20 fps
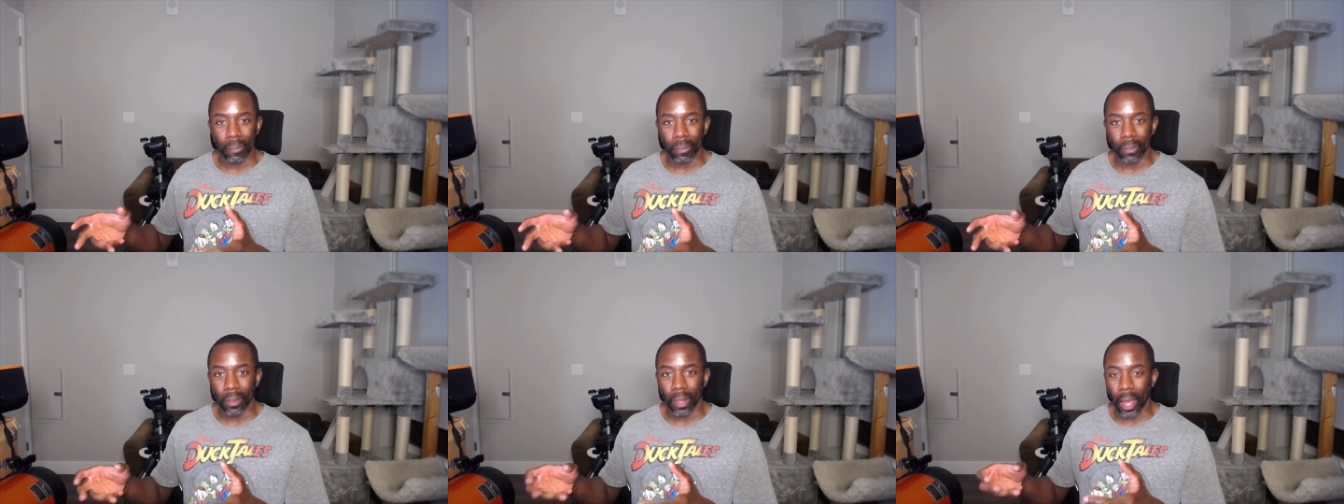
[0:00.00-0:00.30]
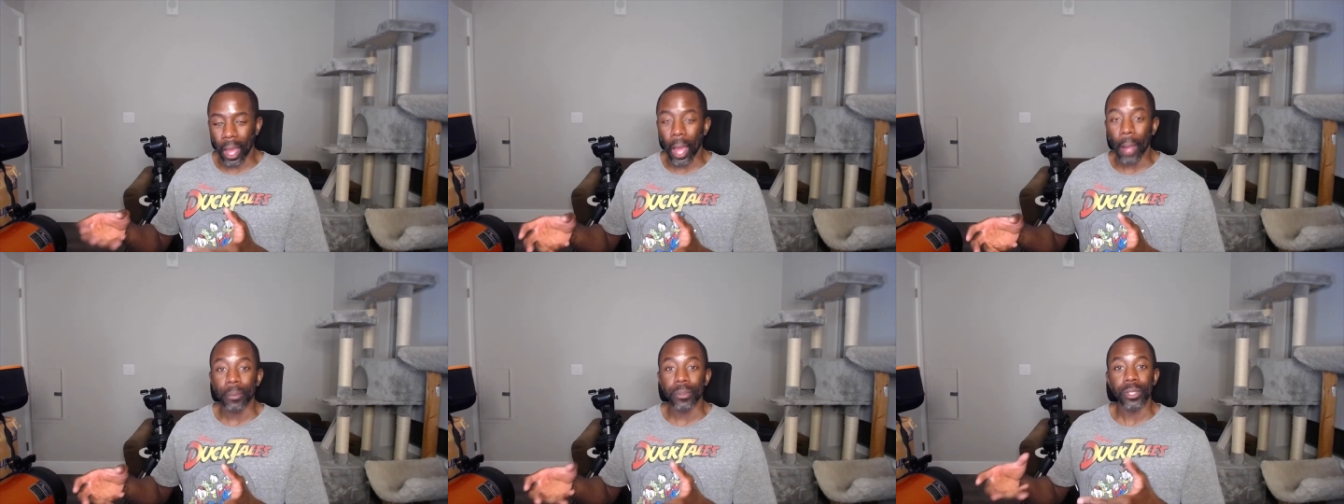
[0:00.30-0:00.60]

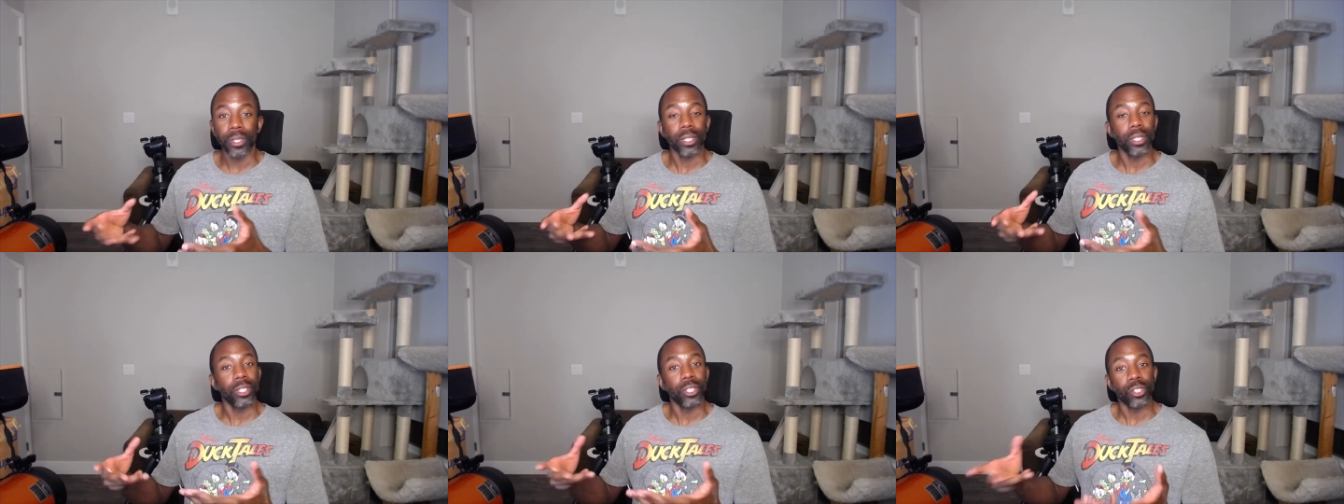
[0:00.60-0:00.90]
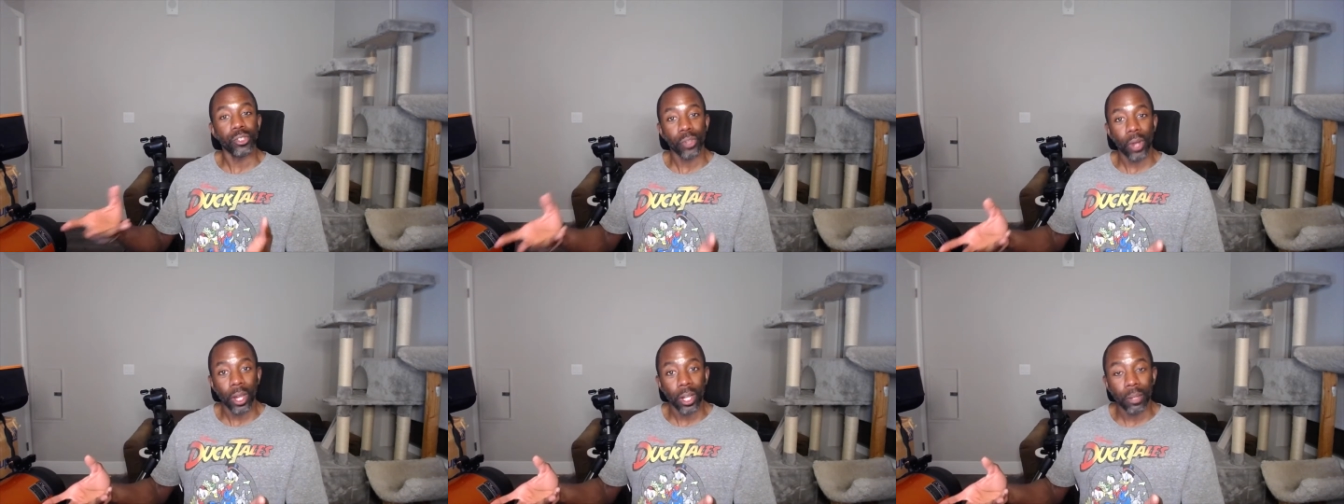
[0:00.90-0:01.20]
object in
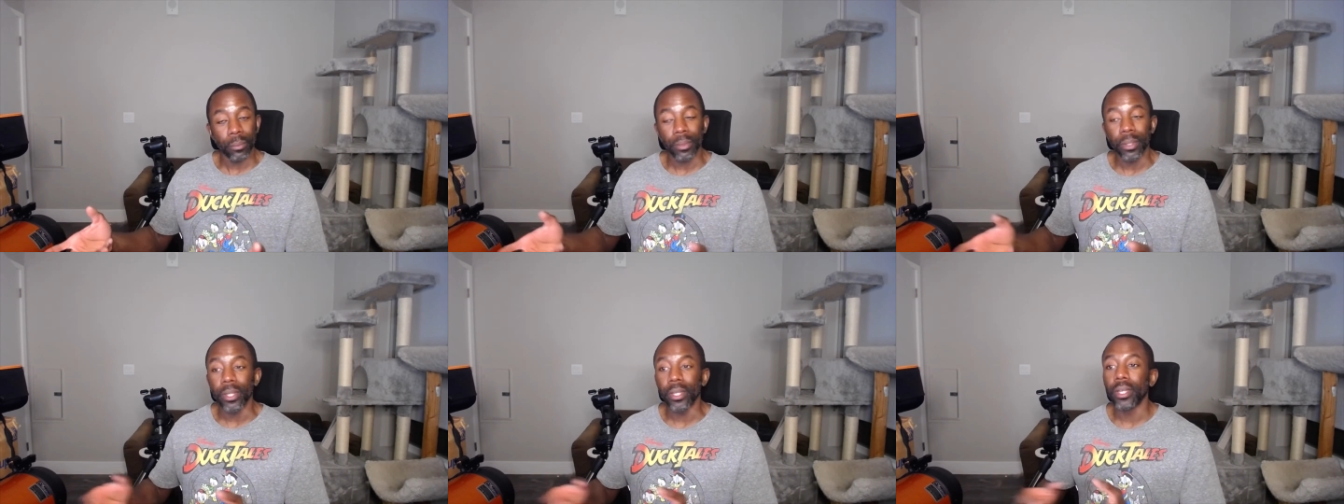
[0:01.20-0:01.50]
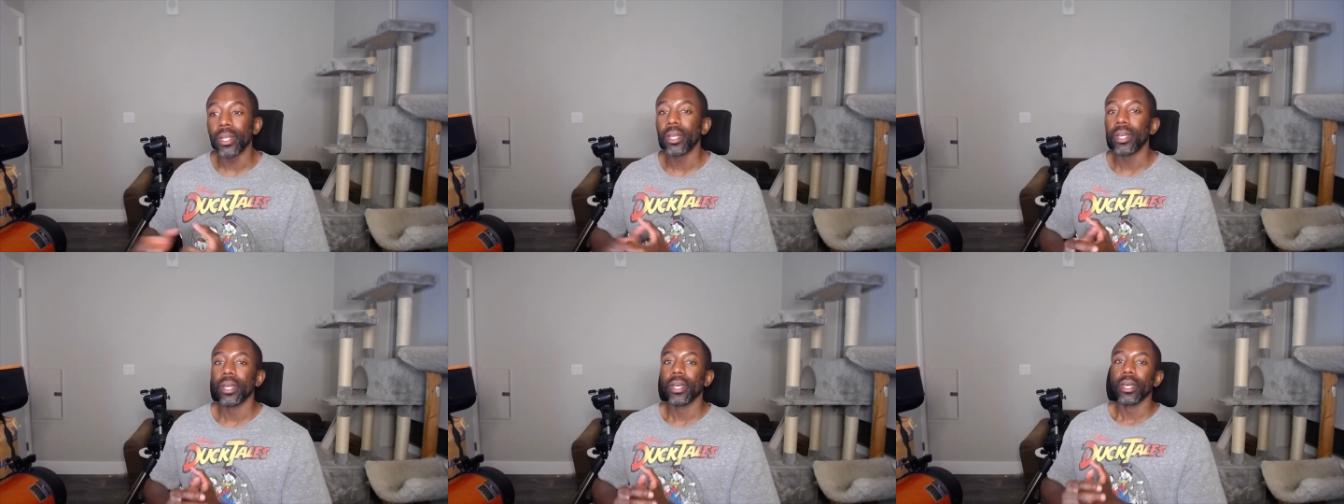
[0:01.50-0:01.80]
astronomy,
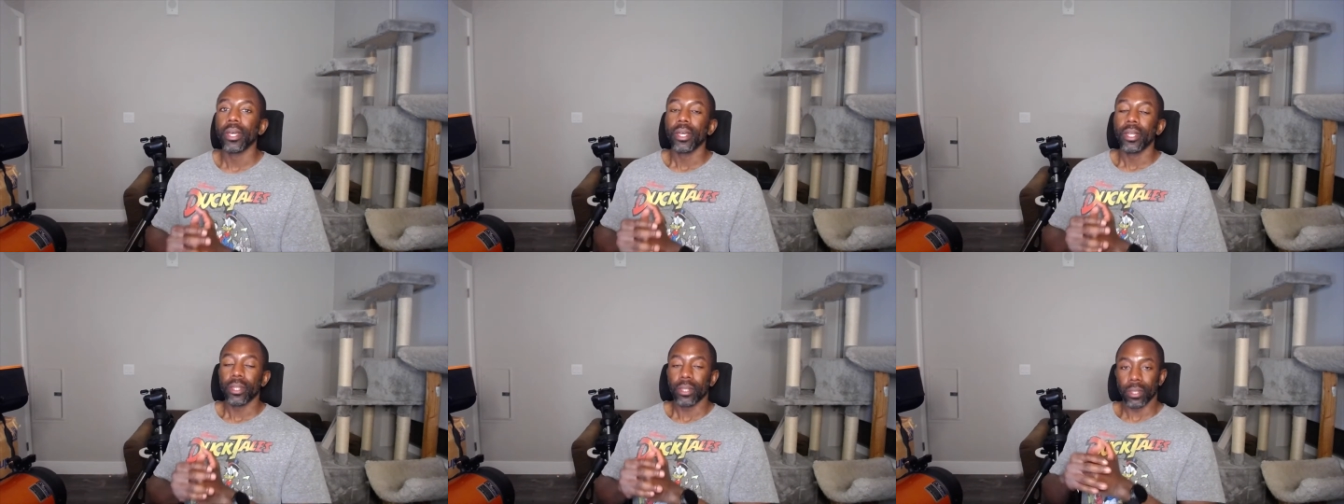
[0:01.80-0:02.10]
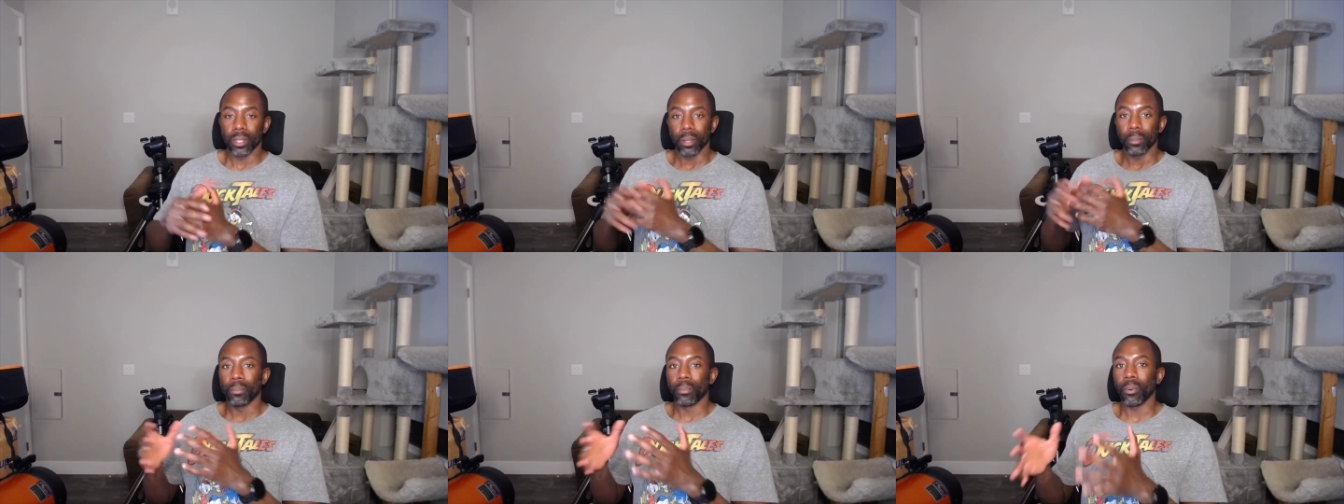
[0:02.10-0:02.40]

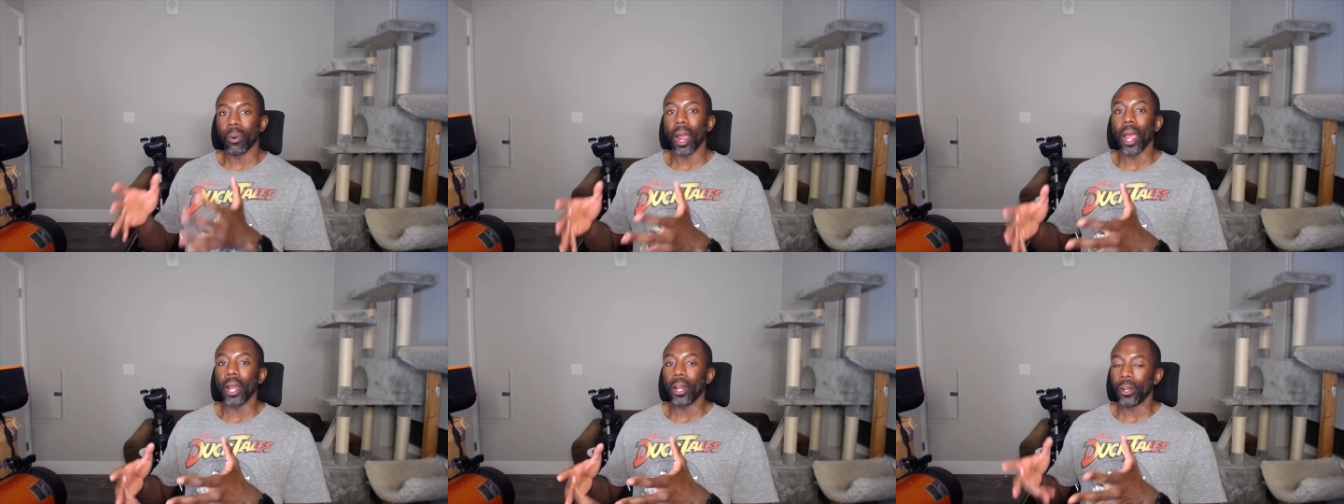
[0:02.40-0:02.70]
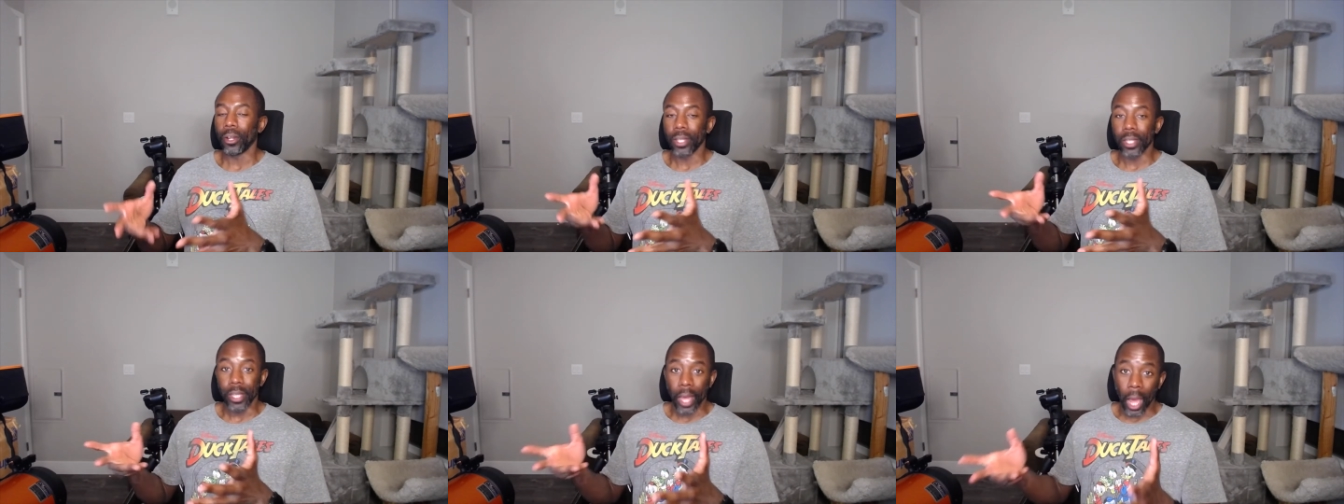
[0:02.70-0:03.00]
the brighter
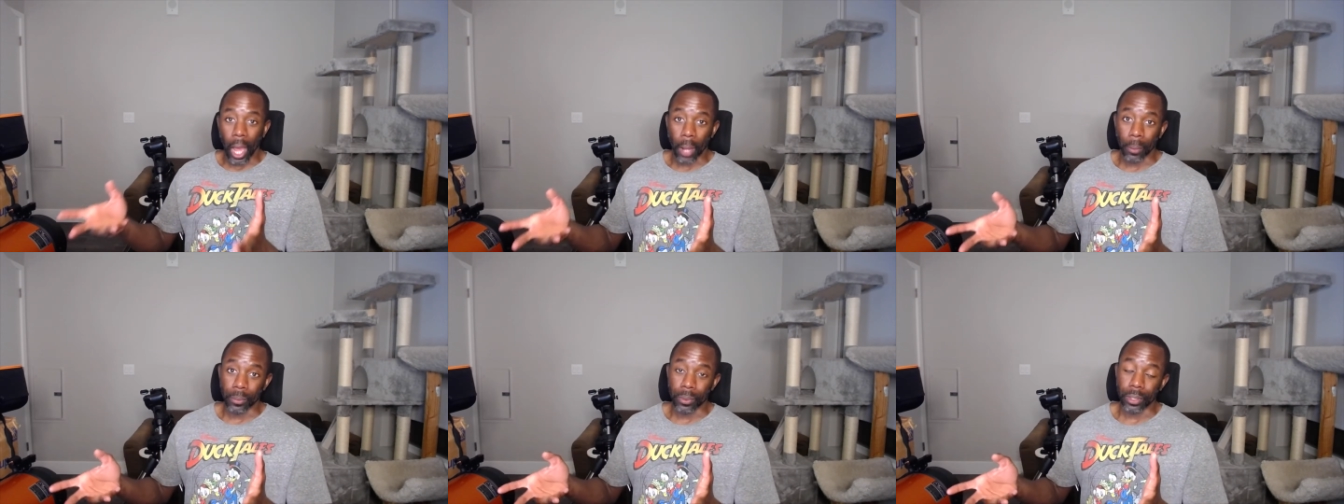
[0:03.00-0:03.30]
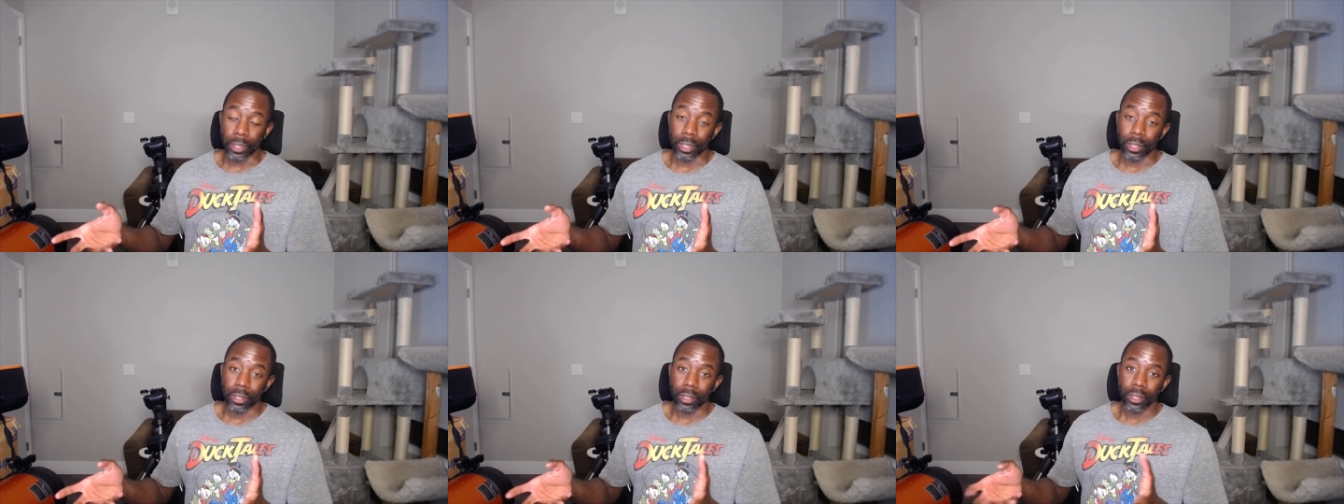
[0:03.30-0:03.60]
the object,